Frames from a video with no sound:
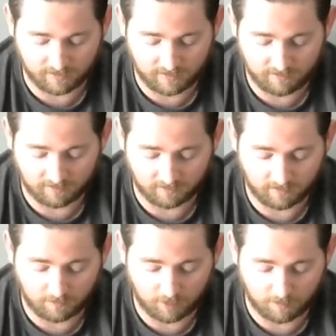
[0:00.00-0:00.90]
It is a
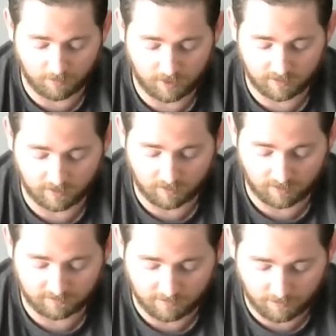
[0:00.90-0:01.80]
little more bonded
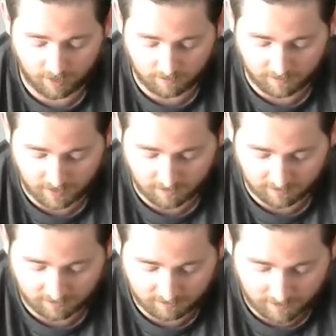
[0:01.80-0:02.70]
across the bottom than I was
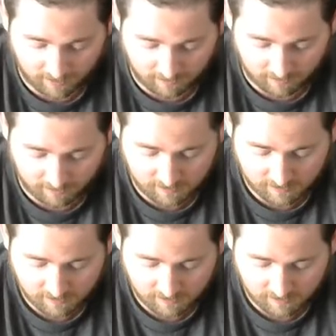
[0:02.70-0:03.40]
expecting.